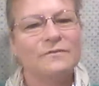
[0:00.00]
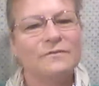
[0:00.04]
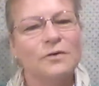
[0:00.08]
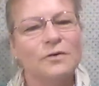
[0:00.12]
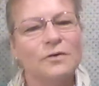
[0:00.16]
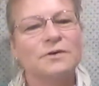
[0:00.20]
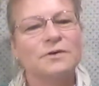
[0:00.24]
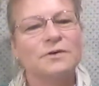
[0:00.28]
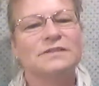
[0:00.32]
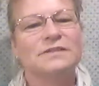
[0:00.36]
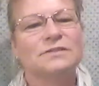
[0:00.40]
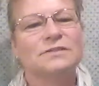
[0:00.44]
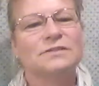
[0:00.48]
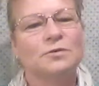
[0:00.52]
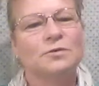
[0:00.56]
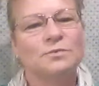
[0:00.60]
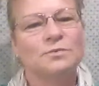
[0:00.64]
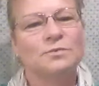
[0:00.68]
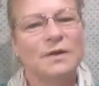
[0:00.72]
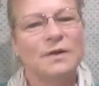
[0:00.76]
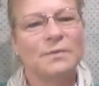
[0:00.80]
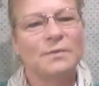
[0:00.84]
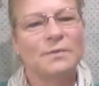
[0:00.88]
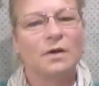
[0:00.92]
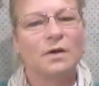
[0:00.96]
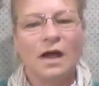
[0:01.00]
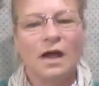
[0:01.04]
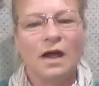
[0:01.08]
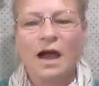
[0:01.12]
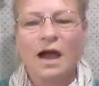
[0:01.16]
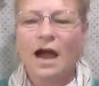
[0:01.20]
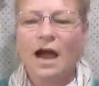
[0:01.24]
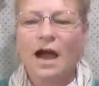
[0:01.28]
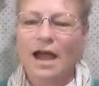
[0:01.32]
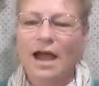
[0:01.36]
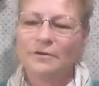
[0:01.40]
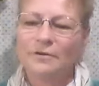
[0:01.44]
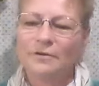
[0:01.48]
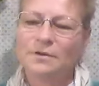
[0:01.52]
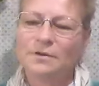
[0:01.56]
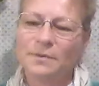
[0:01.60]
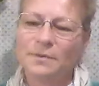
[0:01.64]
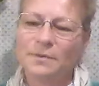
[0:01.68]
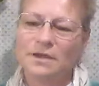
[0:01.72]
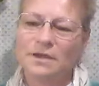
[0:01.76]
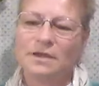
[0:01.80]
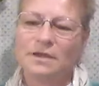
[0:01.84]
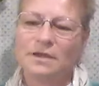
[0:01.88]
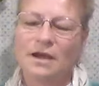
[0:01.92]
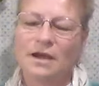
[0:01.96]
I've always told people I would
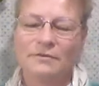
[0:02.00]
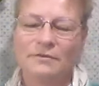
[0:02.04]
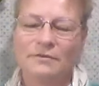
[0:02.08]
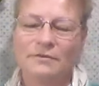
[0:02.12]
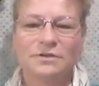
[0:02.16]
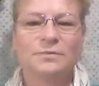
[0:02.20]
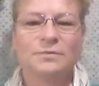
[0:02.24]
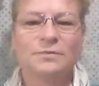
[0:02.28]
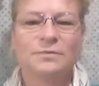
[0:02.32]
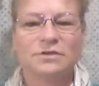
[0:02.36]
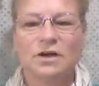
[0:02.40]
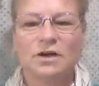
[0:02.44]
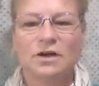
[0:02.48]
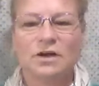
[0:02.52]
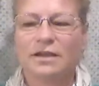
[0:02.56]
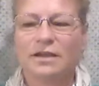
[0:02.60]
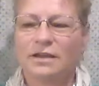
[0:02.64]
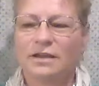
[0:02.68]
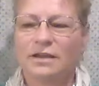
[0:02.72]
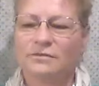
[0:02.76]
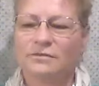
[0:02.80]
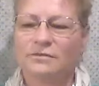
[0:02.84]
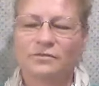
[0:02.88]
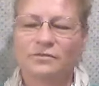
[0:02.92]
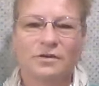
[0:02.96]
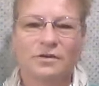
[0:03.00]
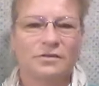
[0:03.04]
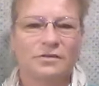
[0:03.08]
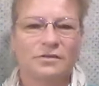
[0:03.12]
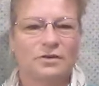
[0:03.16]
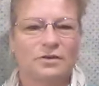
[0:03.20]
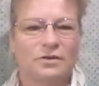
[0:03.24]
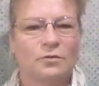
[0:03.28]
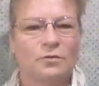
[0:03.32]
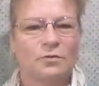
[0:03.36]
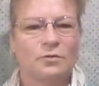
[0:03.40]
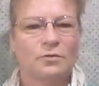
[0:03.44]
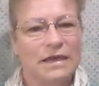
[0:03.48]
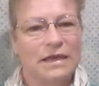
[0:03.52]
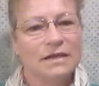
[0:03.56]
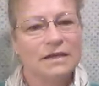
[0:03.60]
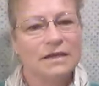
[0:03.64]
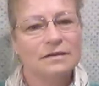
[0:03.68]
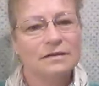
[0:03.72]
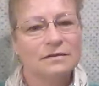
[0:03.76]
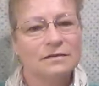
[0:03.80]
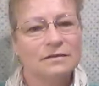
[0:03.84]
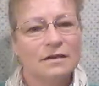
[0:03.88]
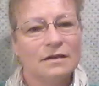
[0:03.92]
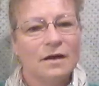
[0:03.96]
be comfortable talking in front of the queen
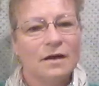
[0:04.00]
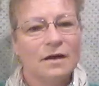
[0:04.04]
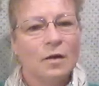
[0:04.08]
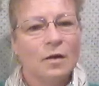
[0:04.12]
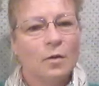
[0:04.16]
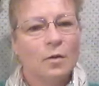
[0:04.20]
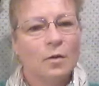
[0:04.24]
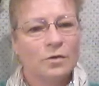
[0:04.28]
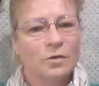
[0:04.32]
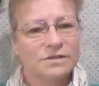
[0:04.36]
yeah.